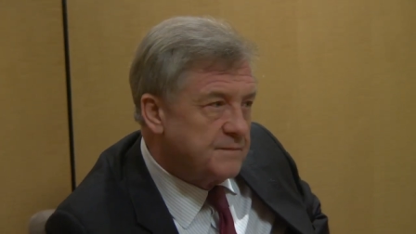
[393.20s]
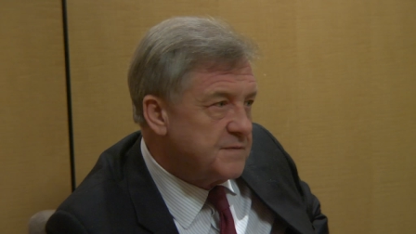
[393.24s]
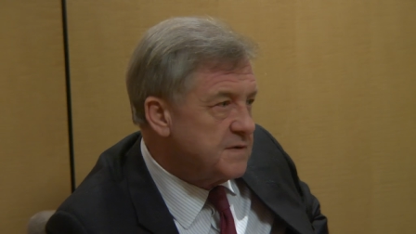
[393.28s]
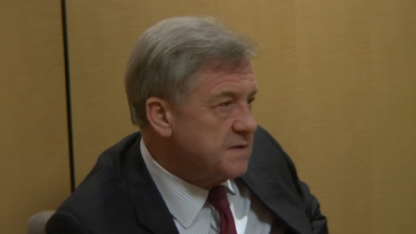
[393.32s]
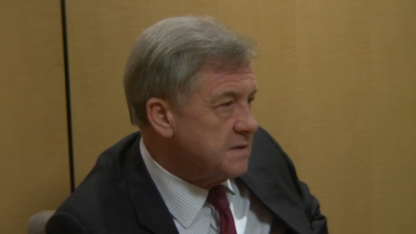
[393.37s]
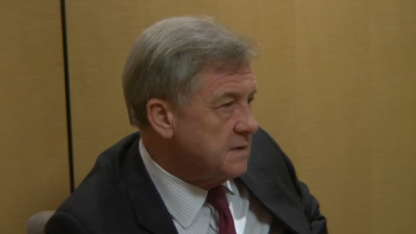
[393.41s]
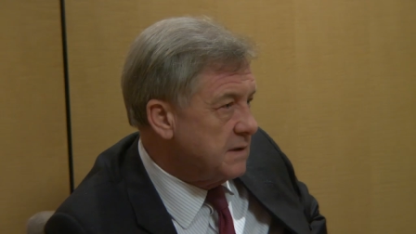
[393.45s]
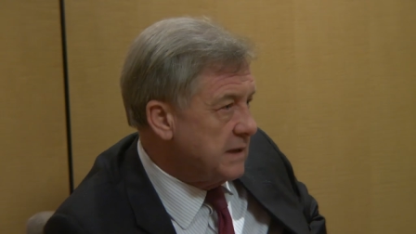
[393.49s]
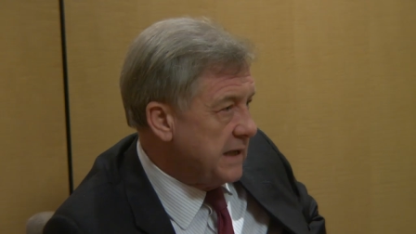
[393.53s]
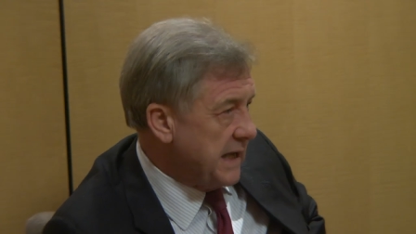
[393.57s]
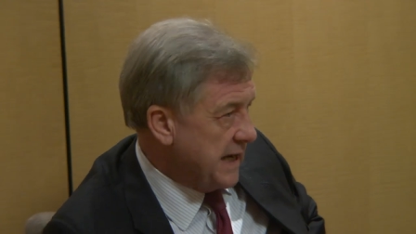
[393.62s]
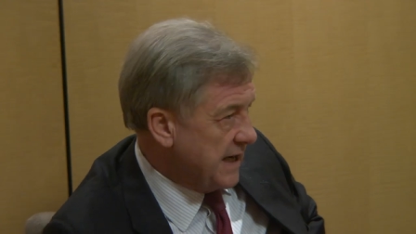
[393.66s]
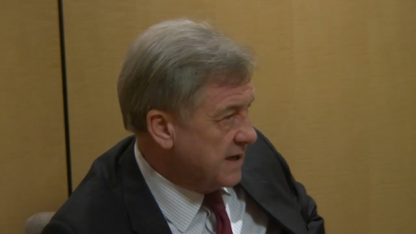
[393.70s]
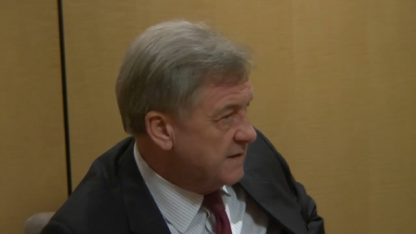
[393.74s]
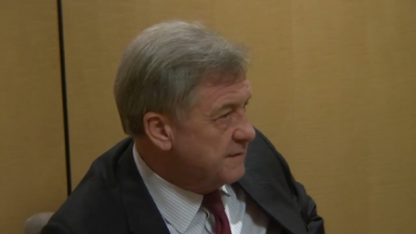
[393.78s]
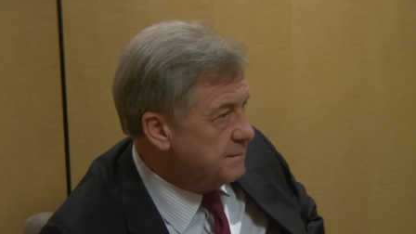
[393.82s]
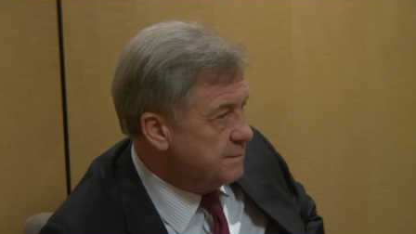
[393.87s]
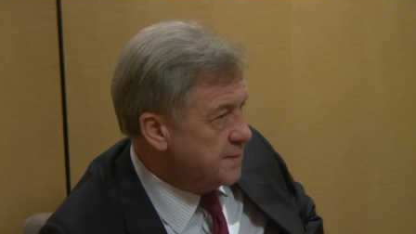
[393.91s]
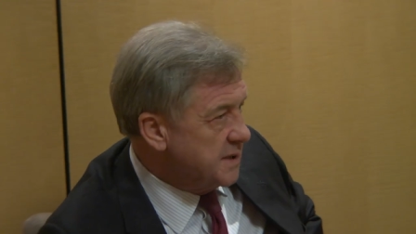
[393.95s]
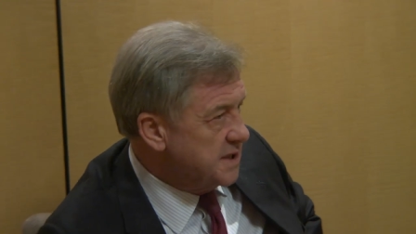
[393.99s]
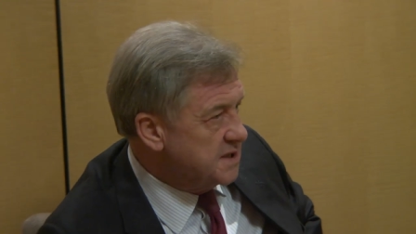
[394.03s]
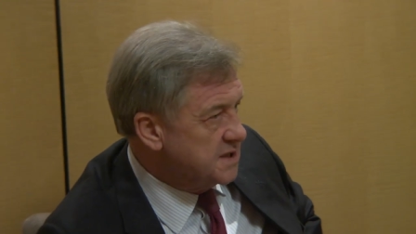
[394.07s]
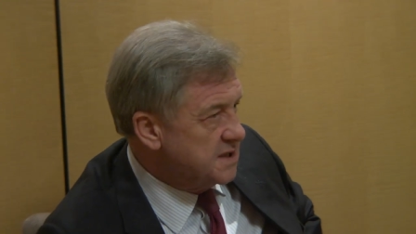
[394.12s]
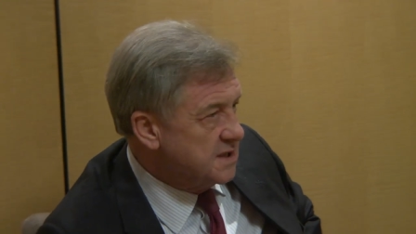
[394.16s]
So a lack
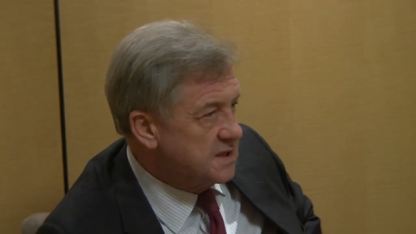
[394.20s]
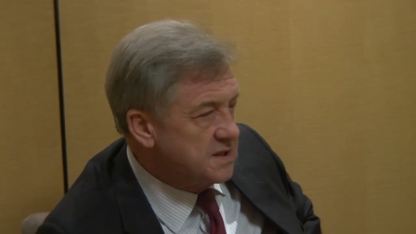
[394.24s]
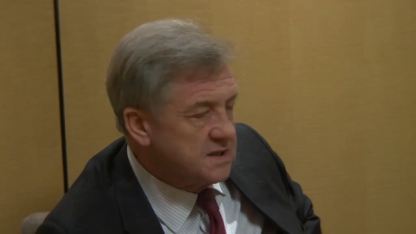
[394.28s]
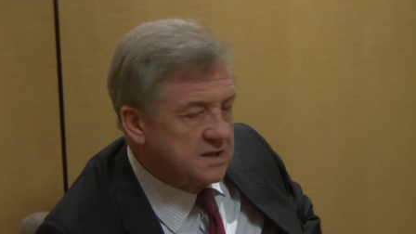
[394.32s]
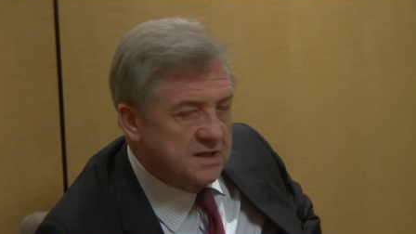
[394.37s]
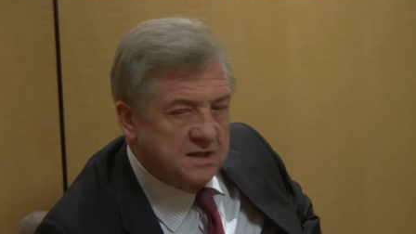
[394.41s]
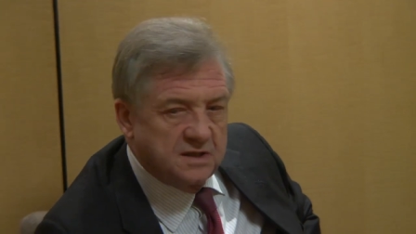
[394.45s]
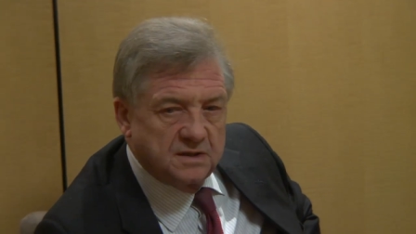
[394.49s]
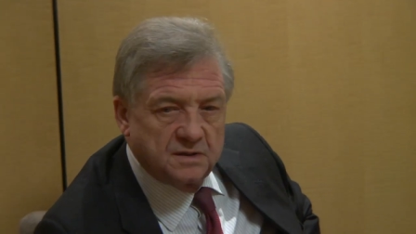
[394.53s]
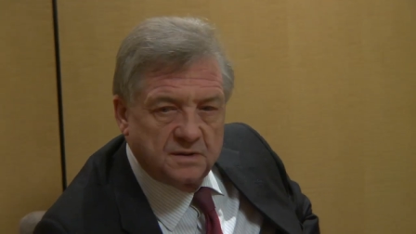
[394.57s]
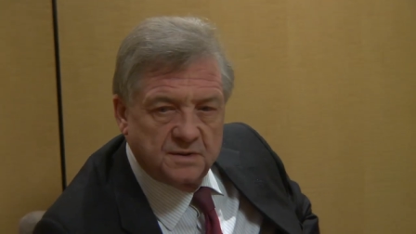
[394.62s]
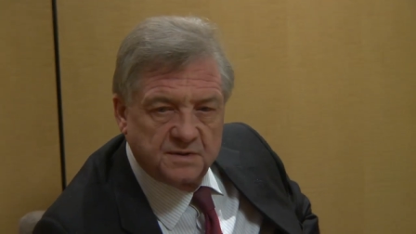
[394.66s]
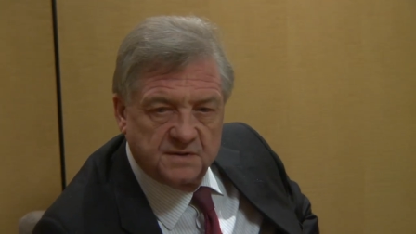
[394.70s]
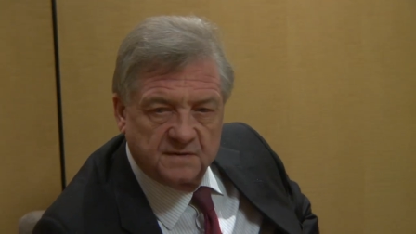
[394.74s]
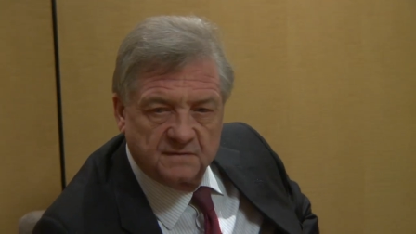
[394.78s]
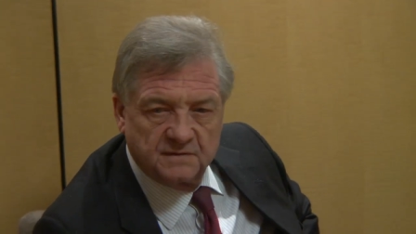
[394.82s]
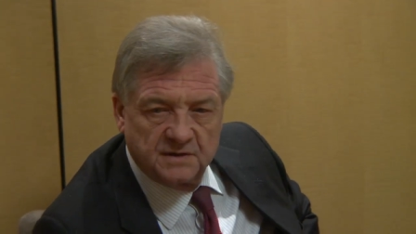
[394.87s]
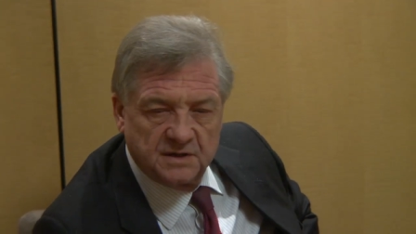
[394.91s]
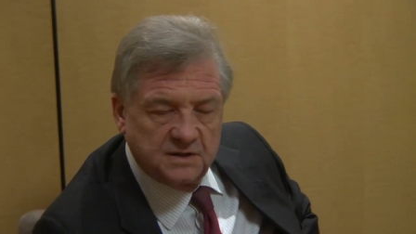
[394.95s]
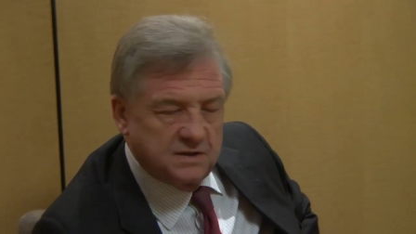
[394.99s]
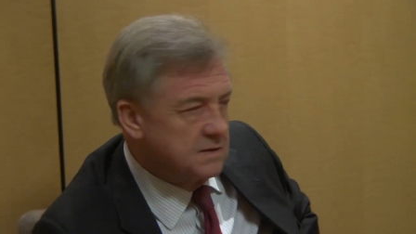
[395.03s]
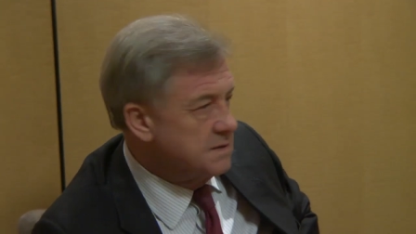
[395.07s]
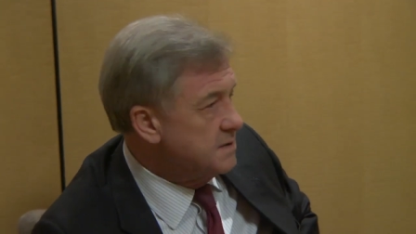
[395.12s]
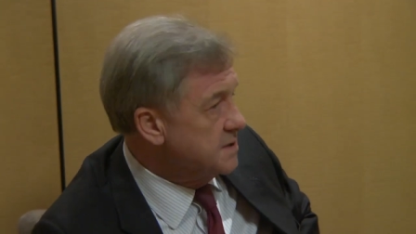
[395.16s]
of basic skills of
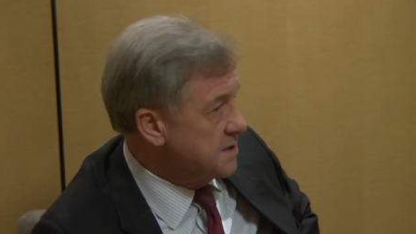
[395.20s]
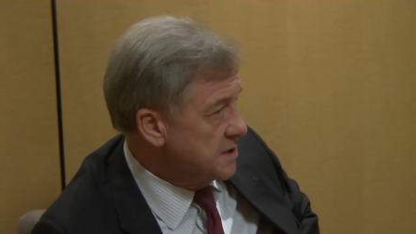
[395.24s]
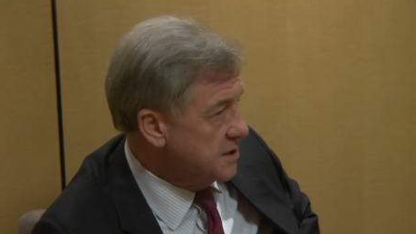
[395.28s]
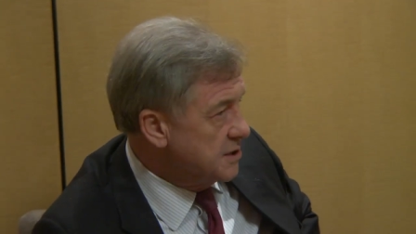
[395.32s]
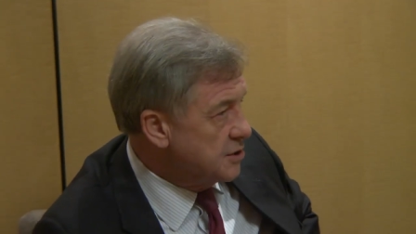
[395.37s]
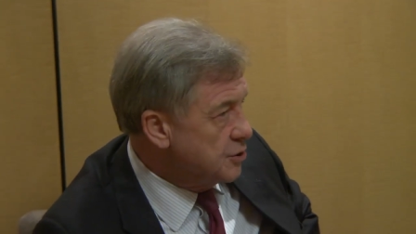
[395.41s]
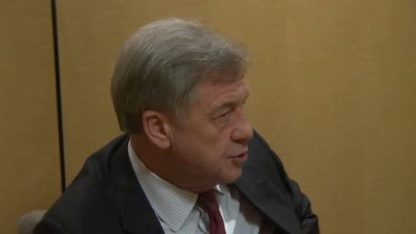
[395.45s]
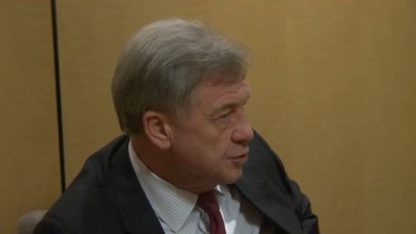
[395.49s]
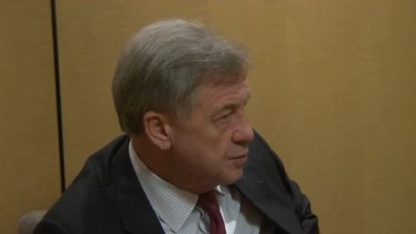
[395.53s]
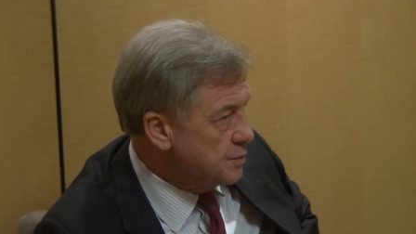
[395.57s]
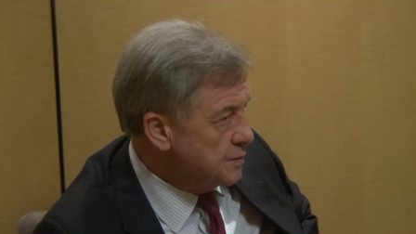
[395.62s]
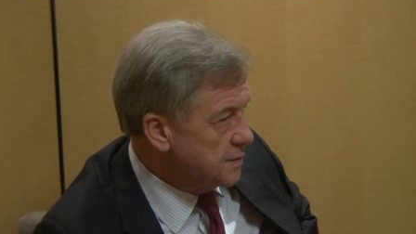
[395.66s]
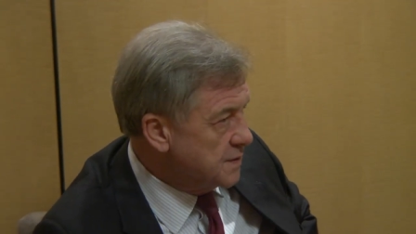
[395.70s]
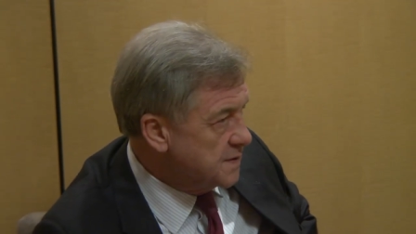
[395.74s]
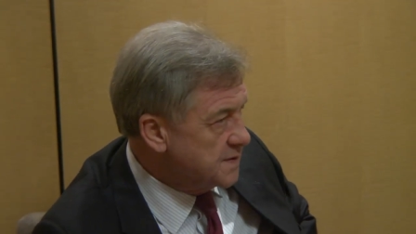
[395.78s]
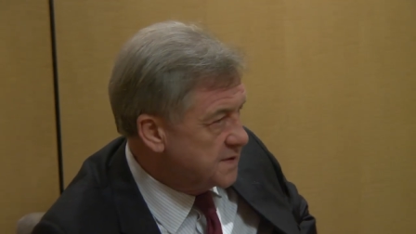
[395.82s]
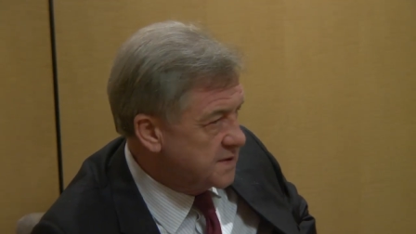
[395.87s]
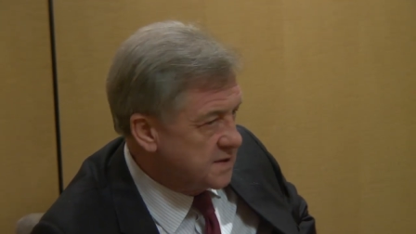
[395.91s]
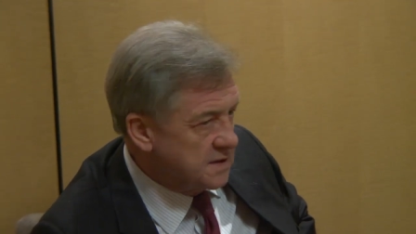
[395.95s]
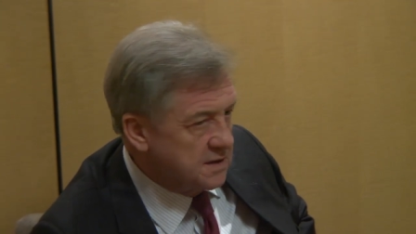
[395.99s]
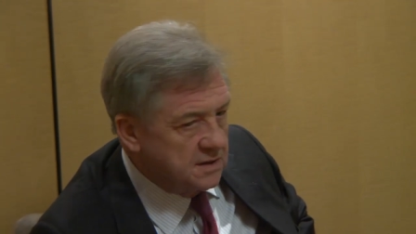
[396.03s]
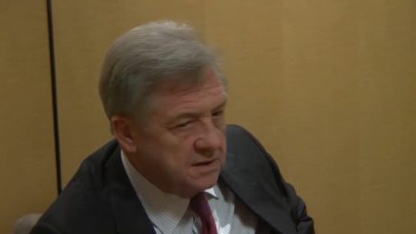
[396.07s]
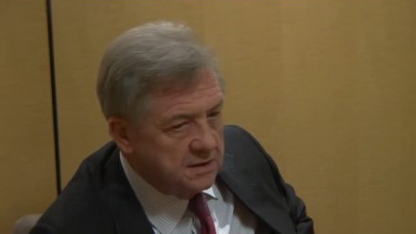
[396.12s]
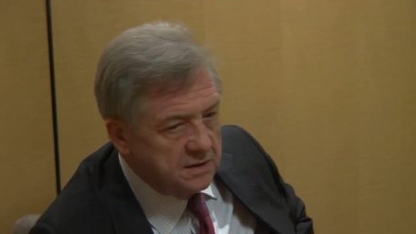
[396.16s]
literacy,
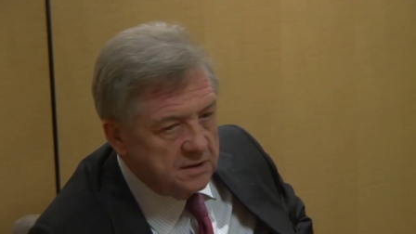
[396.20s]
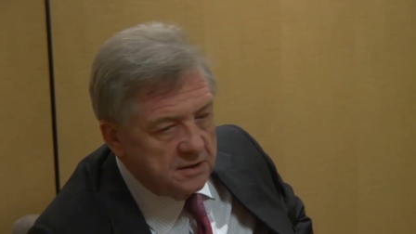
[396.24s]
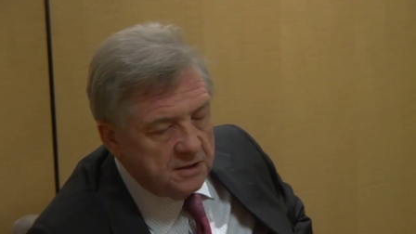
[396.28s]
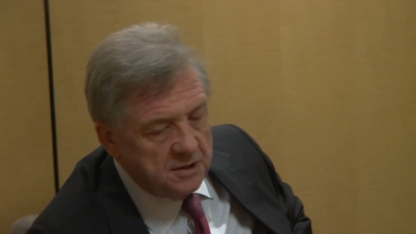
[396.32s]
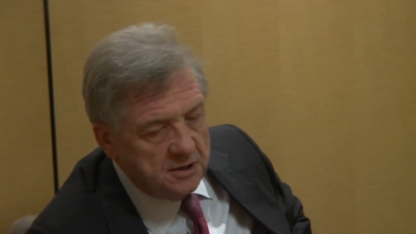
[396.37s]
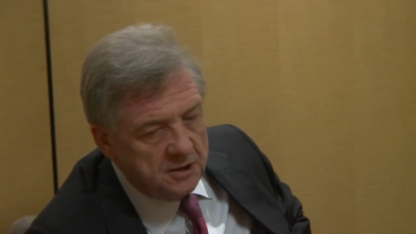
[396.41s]
numeracy,